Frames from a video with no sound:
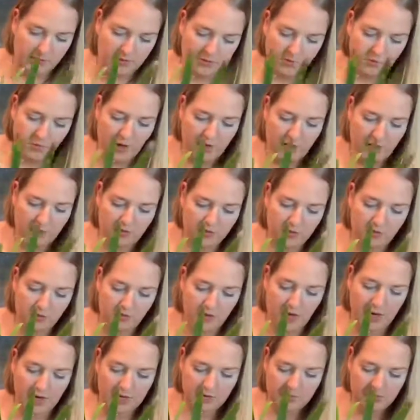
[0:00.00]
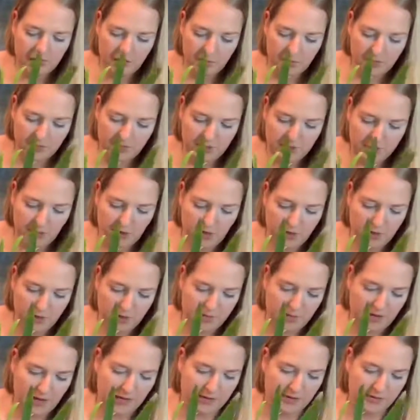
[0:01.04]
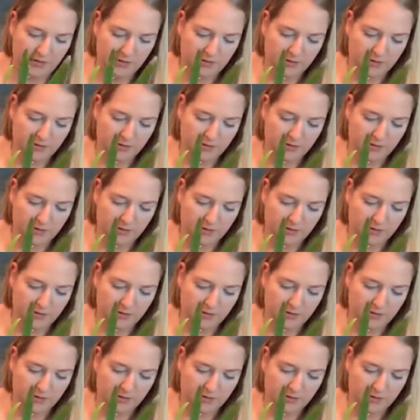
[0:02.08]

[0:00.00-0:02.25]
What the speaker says: Why don't you guys help me talk about